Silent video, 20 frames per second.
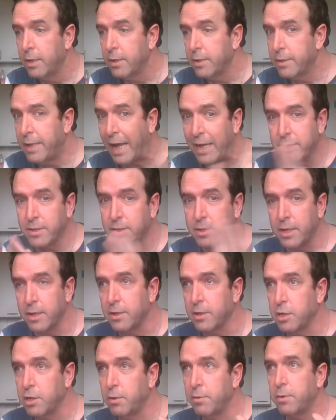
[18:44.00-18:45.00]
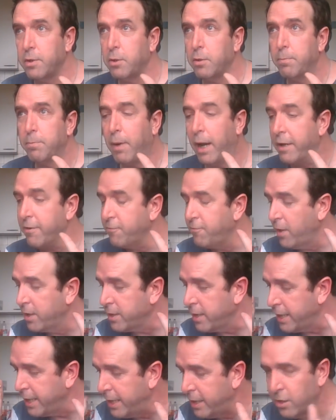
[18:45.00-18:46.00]
That's it. You might find
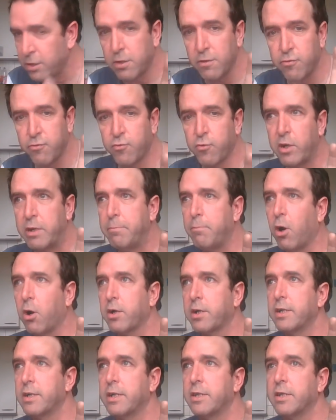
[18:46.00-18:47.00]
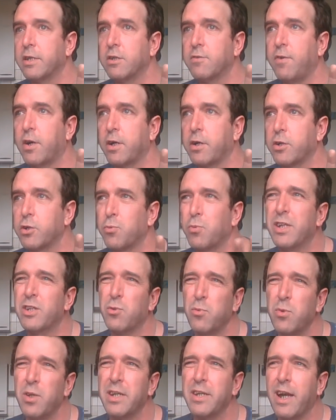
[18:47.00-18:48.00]
a hint of free market in these fuckers when
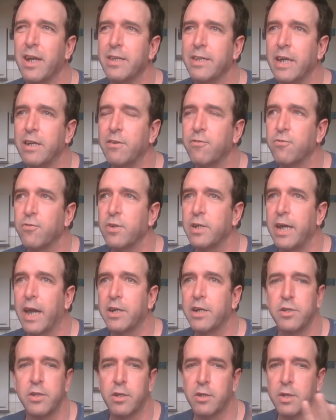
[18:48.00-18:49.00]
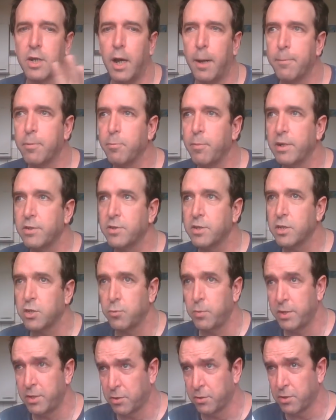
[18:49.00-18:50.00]
it's really not that free, actually. They're compromised 6
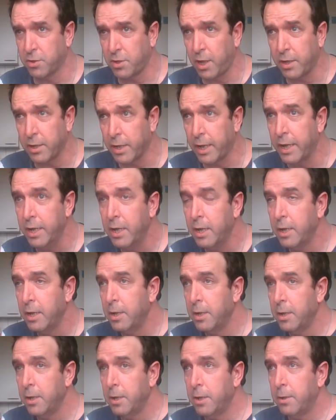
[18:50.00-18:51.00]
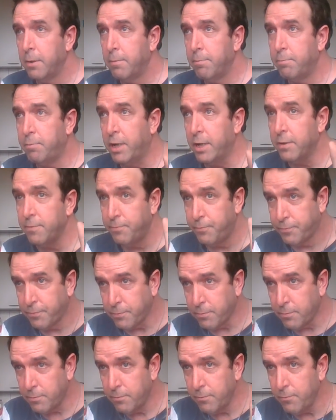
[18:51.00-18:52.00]
ways till Sunday. But
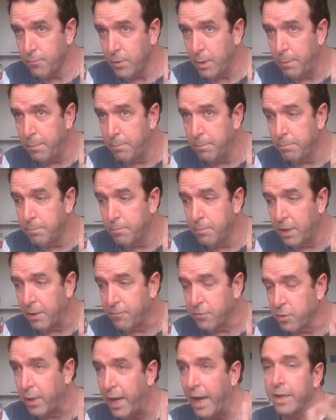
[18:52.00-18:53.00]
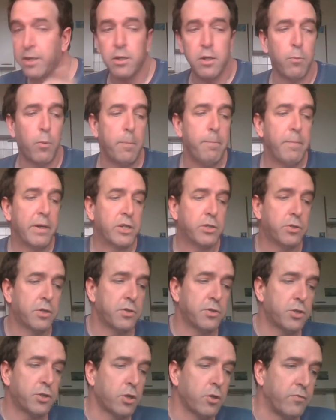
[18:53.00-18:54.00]
if you had to look, what makes you
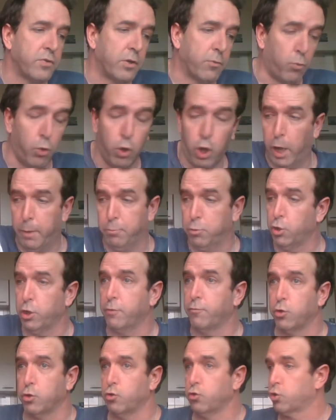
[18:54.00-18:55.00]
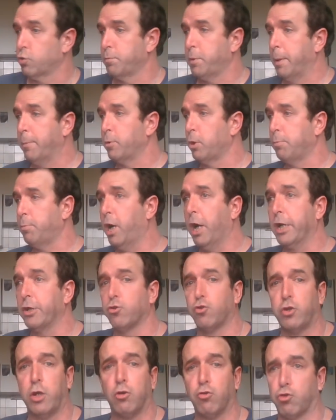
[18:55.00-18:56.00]
conservative? Well, I believe that you should be able to buy
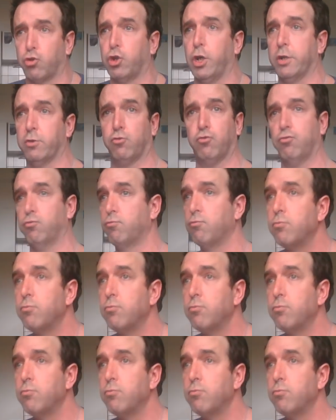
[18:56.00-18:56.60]
and sell shit.